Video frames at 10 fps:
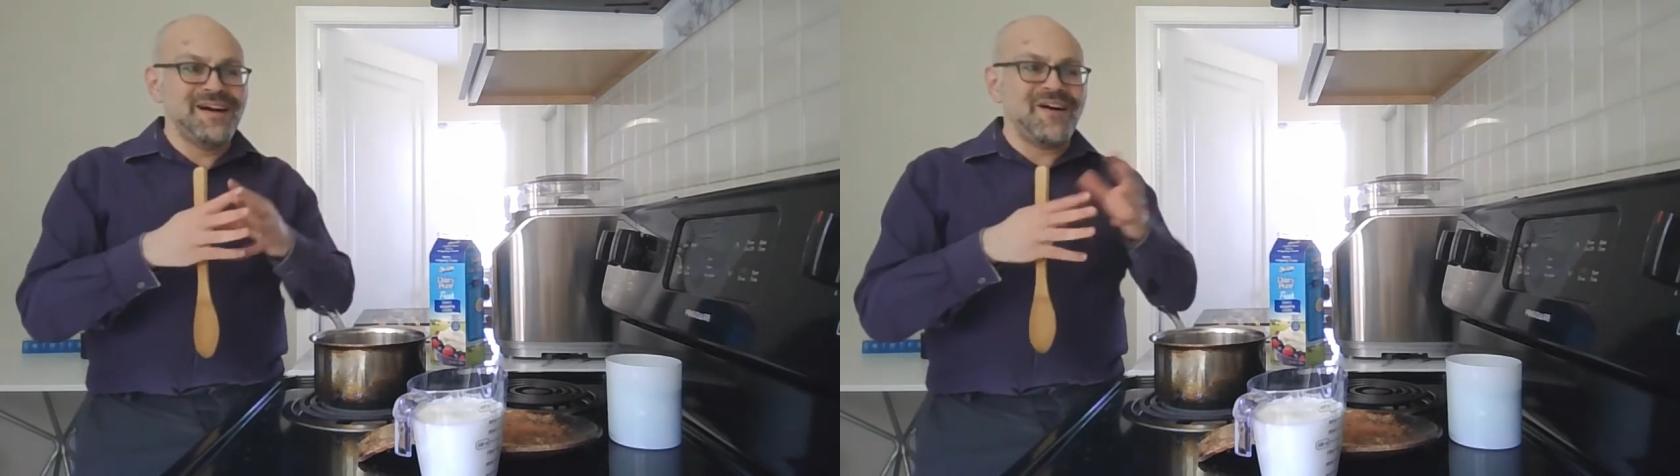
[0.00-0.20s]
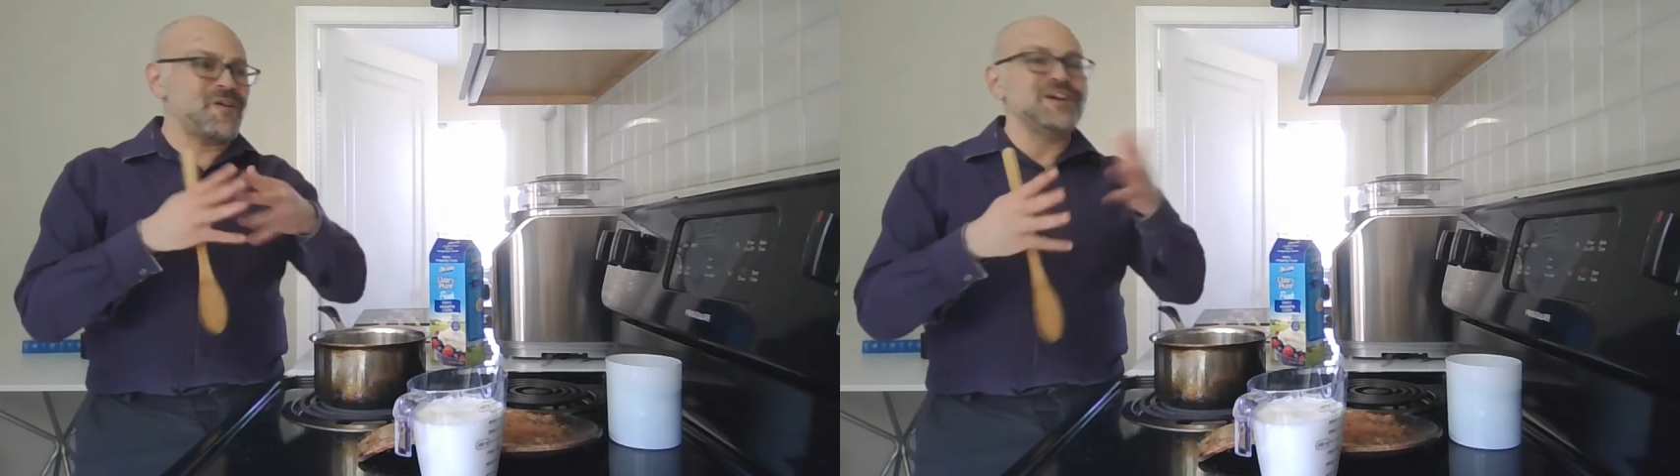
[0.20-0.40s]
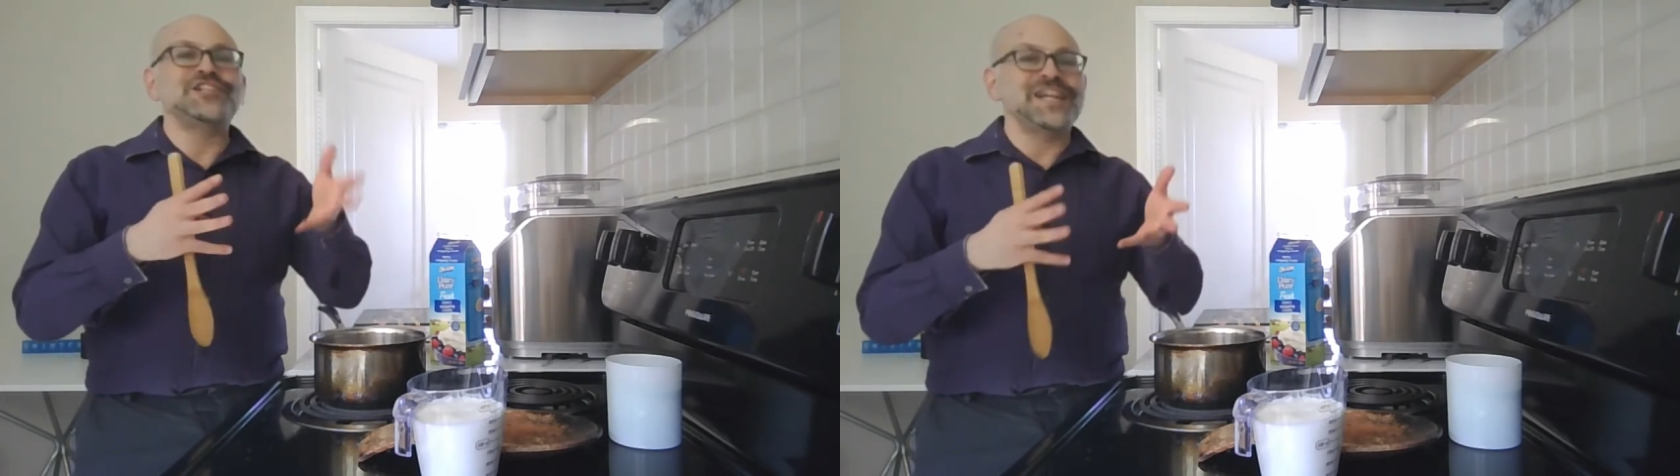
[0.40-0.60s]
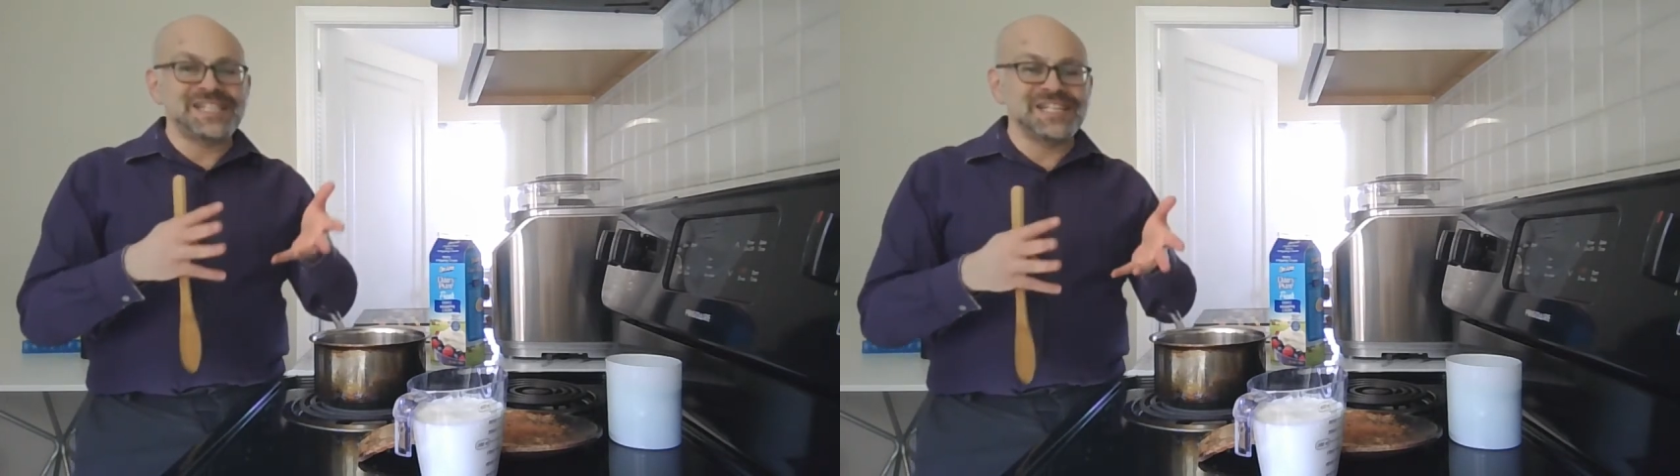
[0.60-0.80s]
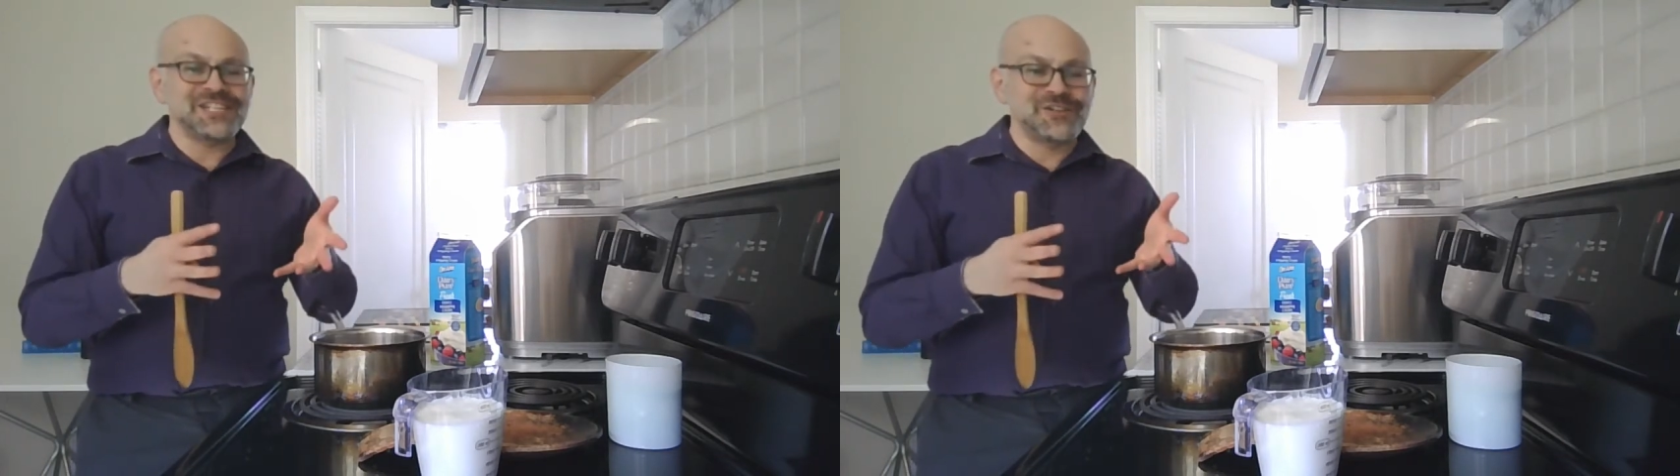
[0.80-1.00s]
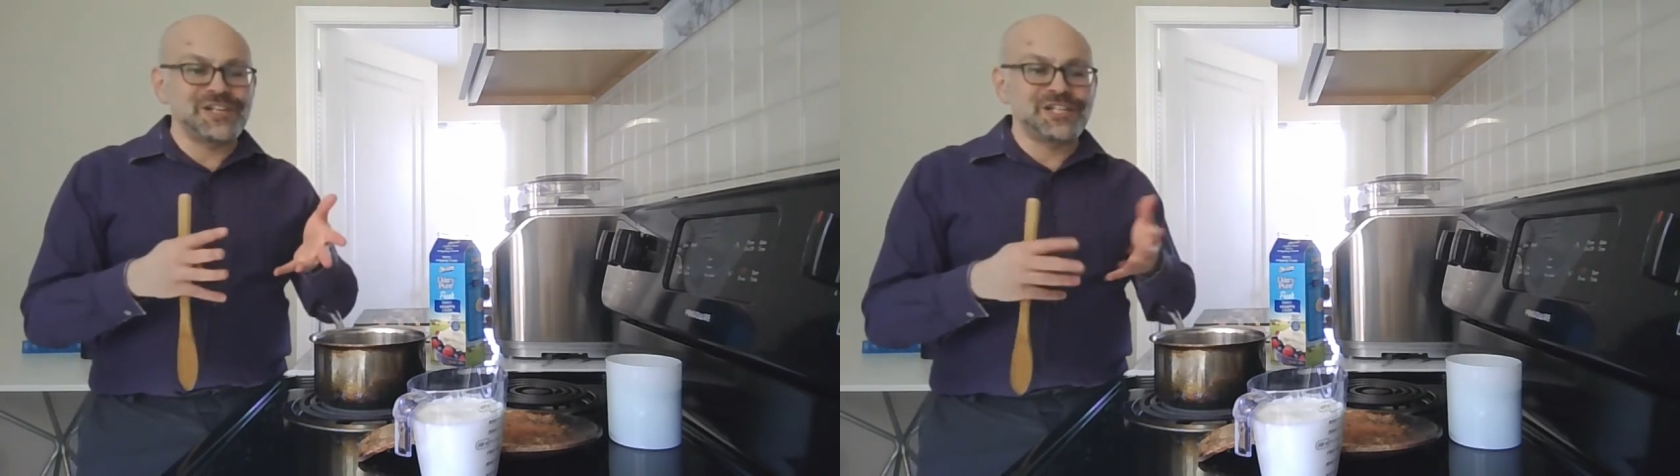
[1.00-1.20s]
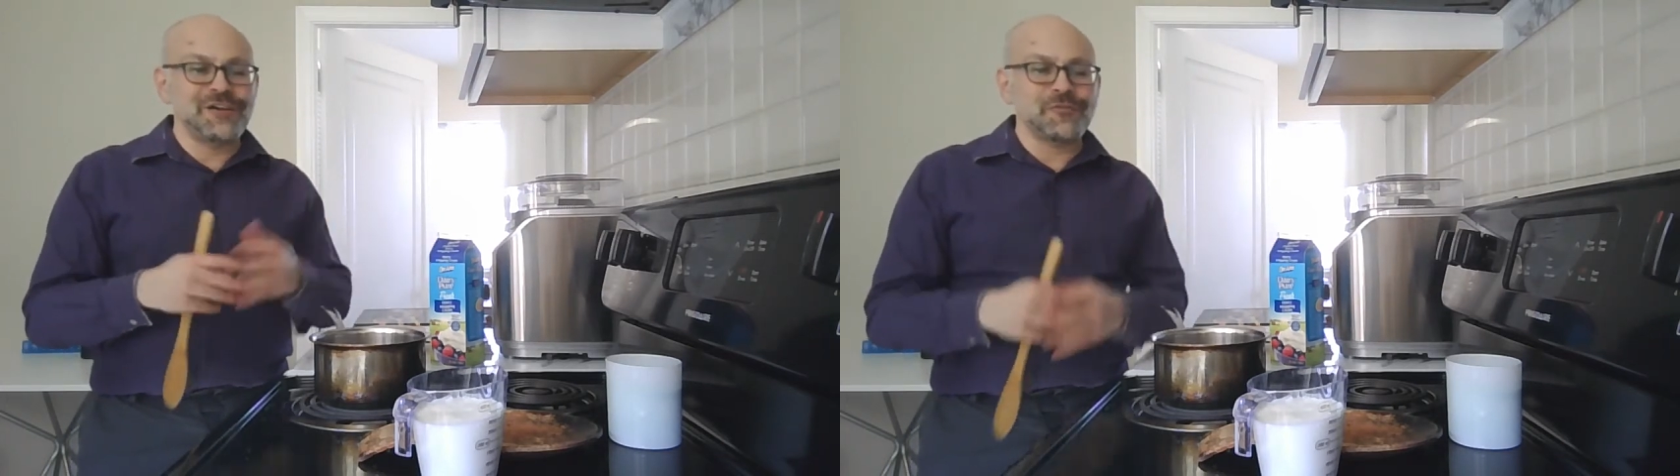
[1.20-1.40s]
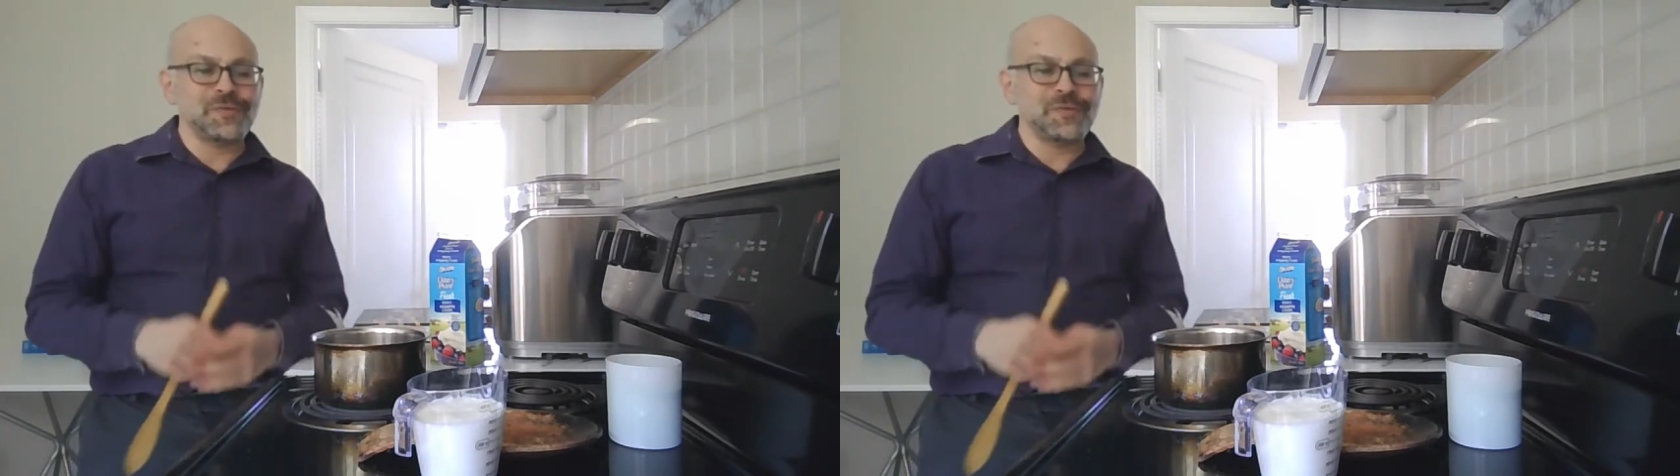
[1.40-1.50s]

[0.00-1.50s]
are adjacent to each other,